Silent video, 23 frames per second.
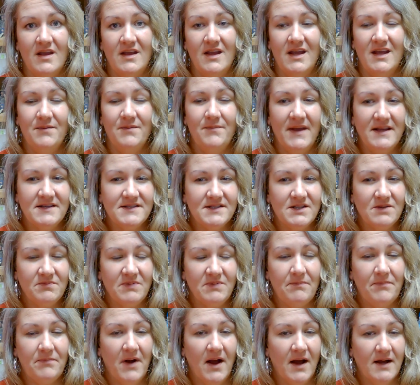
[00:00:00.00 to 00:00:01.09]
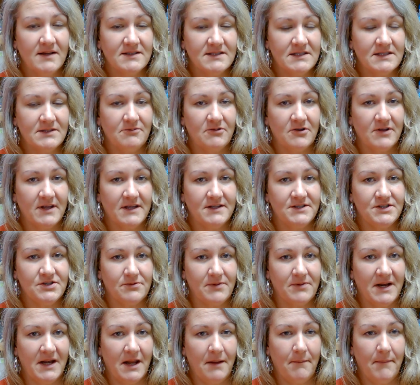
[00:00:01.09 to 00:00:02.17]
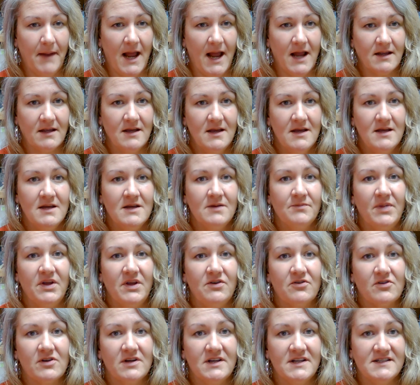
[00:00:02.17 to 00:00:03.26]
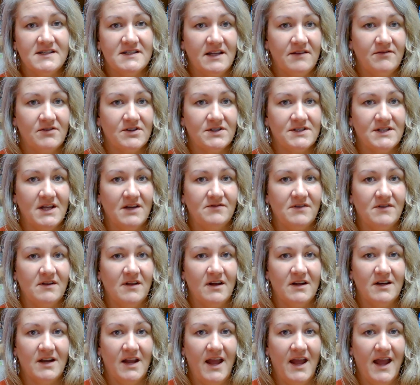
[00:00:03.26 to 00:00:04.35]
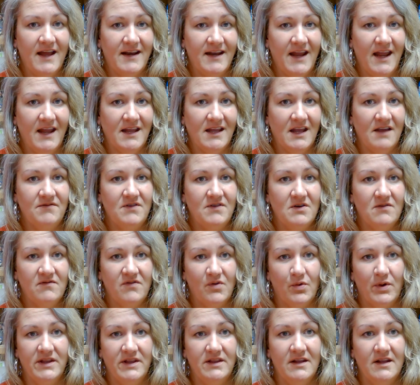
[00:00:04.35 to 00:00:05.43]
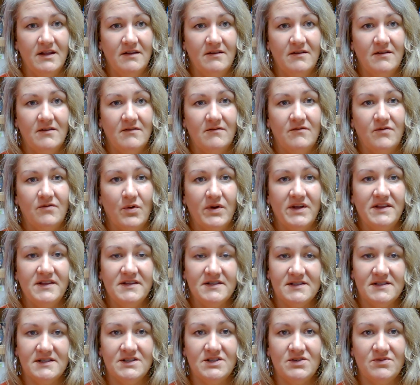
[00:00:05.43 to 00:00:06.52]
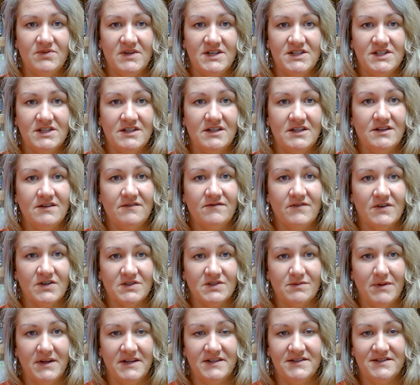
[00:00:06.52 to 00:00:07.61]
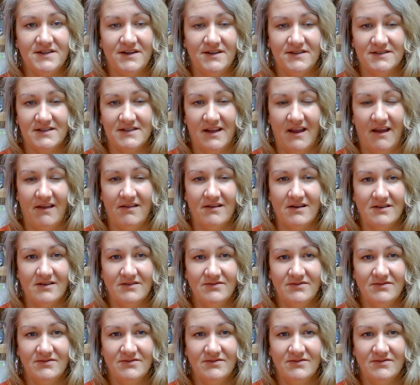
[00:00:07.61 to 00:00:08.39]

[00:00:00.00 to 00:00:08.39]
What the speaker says: It may still be possible to get your money back, but you're going to save yourself a lot of headache if you avoid the situation in the first place altogether.